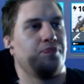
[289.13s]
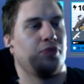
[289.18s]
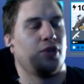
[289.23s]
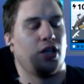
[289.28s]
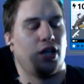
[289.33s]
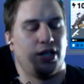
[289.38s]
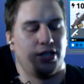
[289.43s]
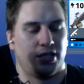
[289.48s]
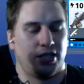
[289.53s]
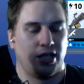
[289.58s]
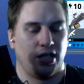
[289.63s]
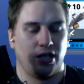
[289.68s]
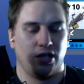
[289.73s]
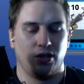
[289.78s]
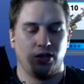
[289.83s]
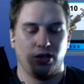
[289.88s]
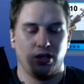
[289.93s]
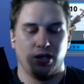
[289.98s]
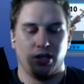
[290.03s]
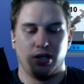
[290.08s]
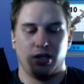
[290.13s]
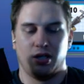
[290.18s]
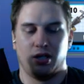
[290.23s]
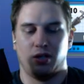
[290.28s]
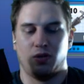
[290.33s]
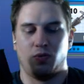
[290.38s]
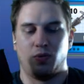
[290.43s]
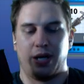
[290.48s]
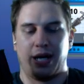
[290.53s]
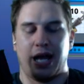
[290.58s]
until...
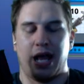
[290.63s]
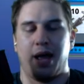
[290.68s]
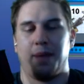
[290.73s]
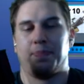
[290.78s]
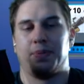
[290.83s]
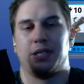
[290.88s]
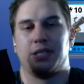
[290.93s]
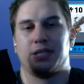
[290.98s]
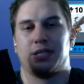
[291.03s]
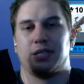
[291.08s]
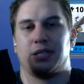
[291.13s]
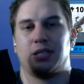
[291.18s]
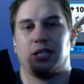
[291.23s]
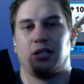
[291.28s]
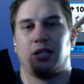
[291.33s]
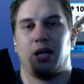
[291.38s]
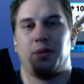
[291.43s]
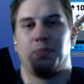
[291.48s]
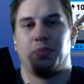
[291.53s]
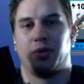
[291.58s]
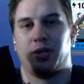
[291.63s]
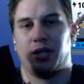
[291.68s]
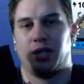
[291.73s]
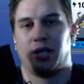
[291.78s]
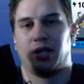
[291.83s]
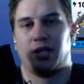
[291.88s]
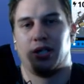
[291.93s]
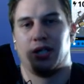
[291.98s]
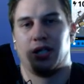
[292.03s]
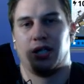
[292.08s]
What happens until I
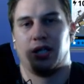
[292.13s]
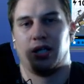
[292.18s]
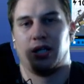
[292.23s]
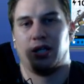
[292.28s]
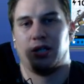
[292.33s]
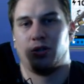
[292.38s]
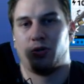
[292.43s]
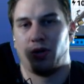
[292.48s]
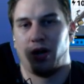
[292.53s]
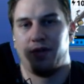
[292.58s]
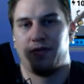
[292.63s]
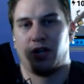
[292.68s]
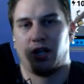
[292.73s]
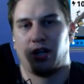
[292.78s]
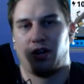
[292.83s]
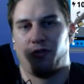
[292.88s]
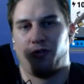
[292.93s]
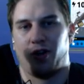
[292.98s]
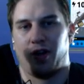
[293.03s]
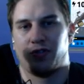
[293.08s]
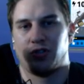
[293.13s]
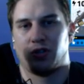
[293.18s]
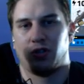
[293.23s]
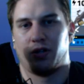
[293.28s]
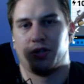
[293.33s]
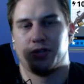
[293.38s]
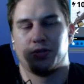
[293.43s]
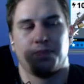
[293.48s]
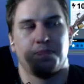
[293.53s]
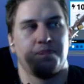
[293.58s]
bring the Gravedigger to 5
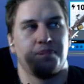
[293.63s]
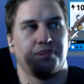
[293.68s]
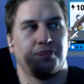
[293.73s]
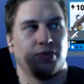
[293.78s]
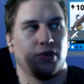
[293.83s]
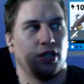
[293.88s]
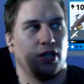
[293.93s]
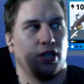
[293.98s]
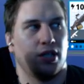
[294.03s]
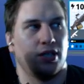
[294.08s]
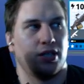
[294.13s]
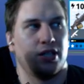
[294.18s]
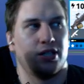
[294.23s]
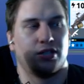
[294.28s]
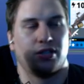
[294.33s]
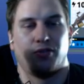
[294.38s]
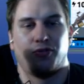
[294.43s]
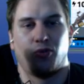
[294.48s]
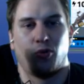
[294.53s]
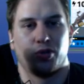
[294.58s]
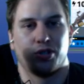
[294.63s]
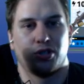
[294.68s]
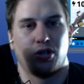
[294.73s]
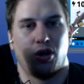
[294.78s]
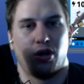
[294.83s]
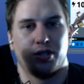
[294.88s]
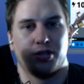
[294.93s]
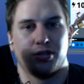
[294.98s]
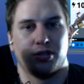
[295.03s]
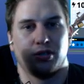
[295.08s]
stars and this to 4
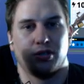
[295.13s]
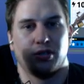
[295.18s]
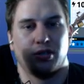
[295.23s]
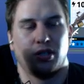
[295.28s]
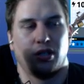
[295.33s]
stars?